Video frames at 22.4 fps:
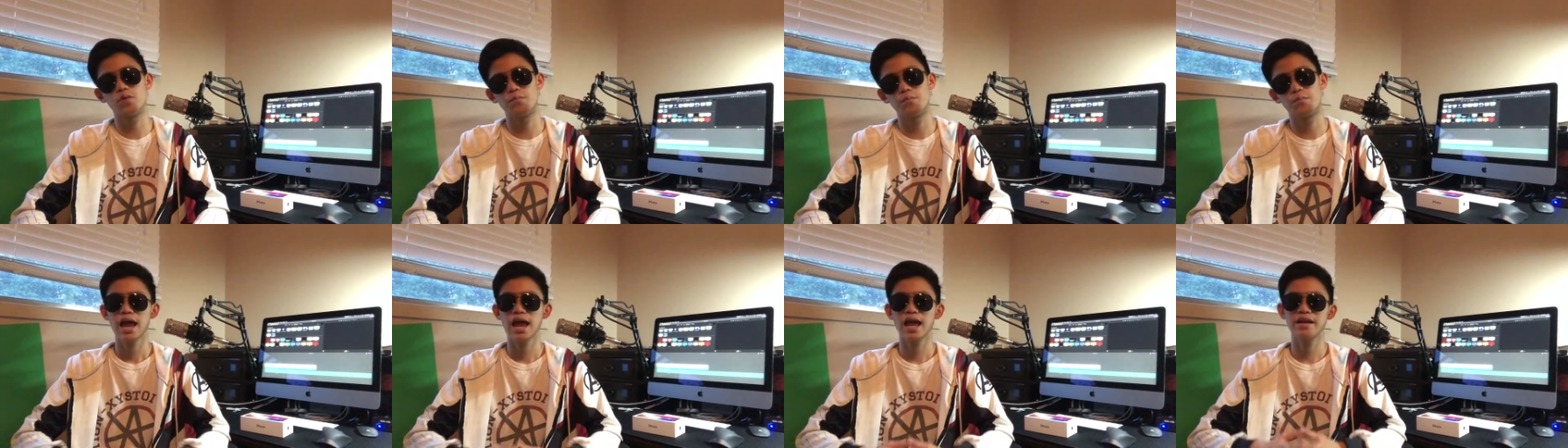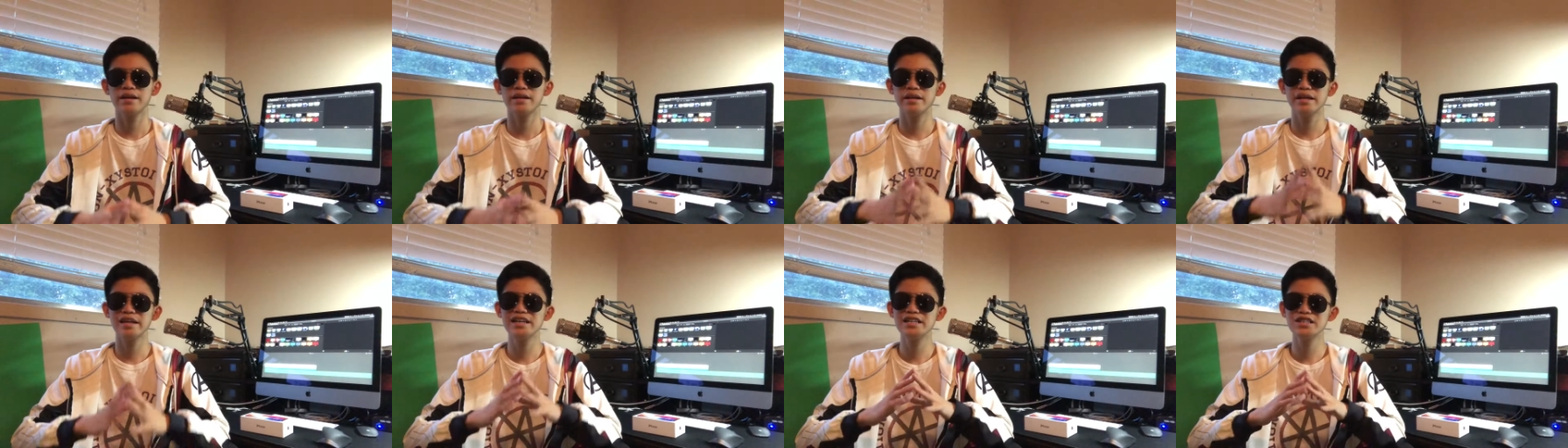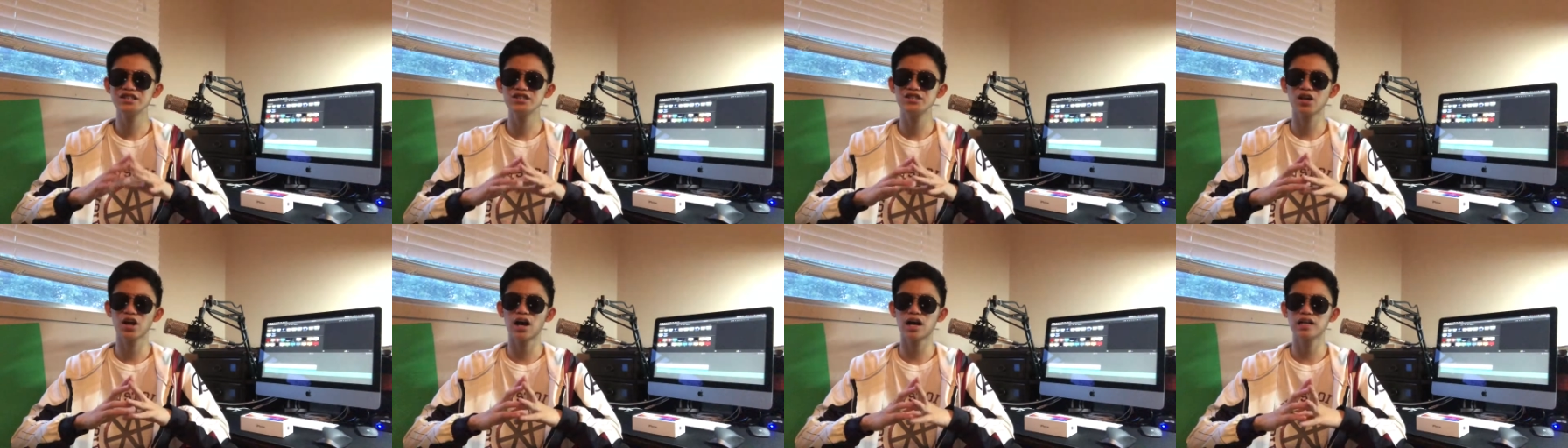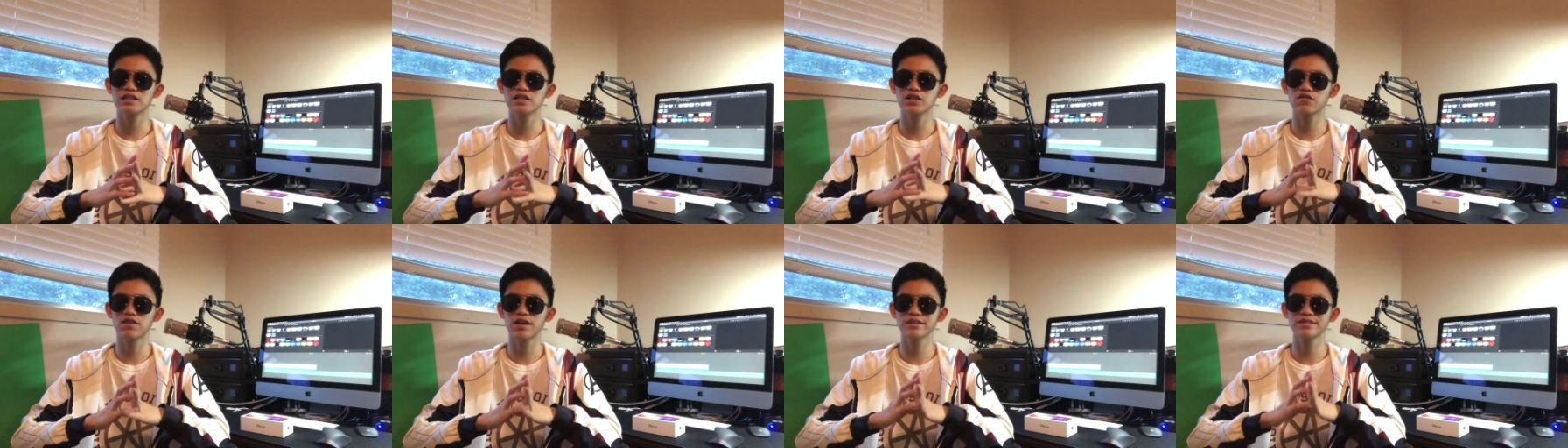and it should cost
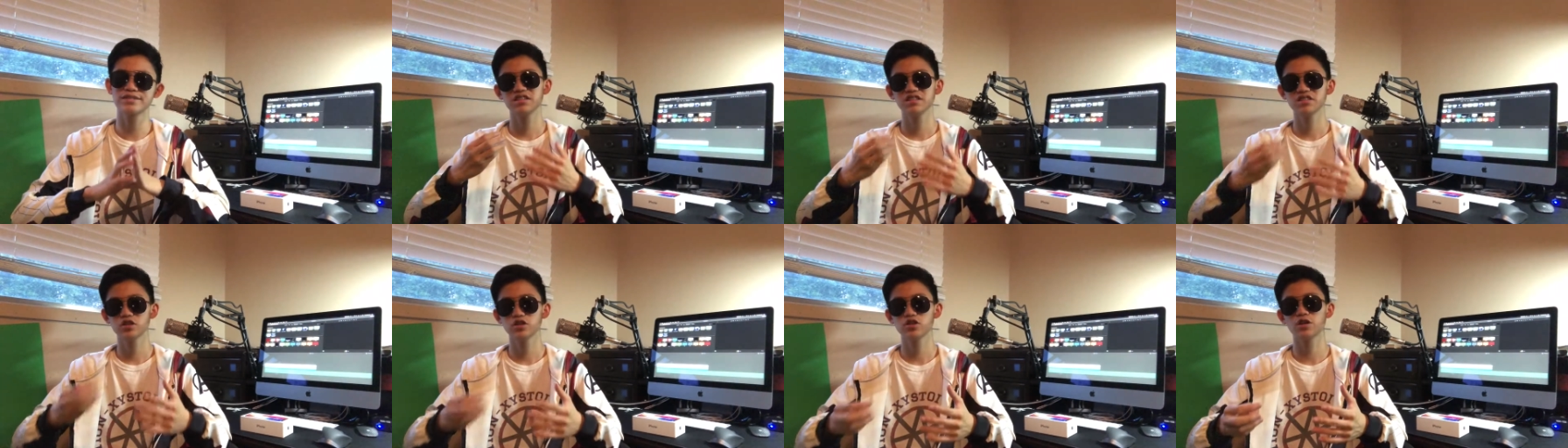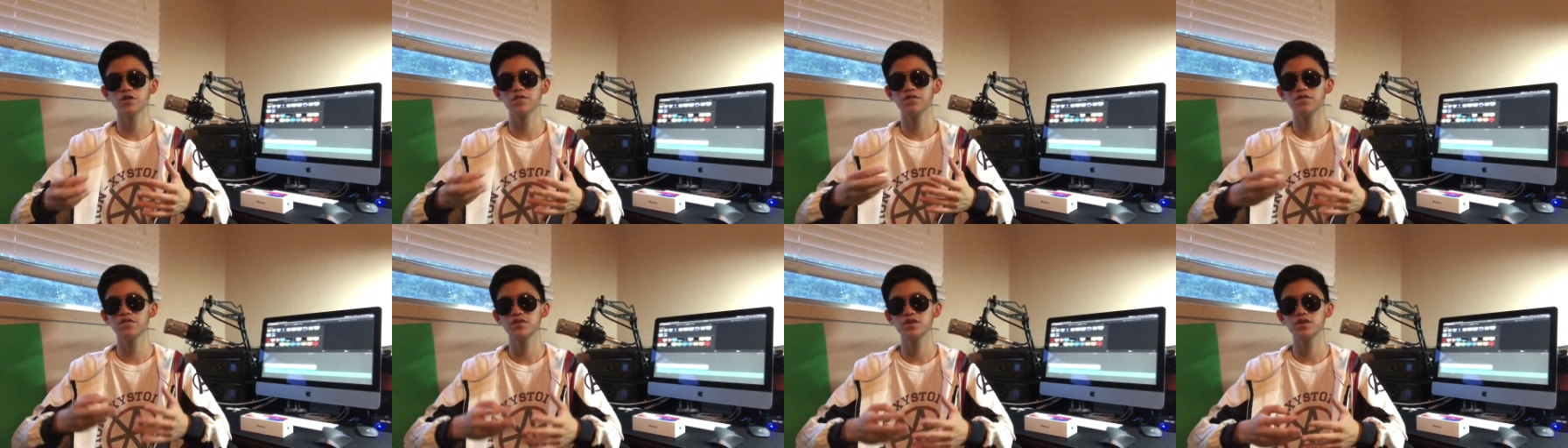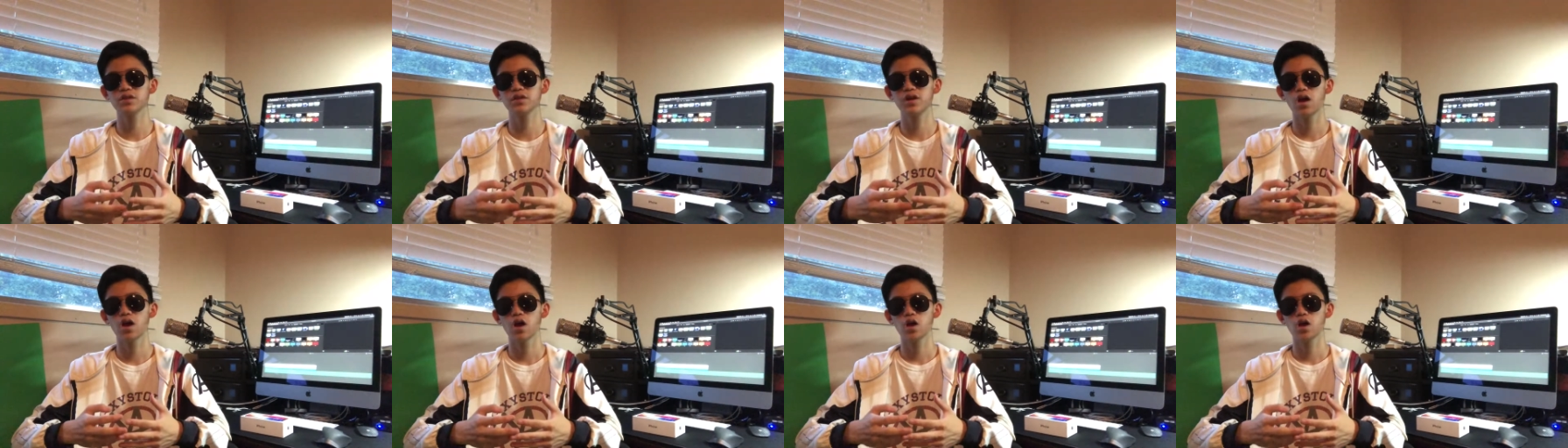around $650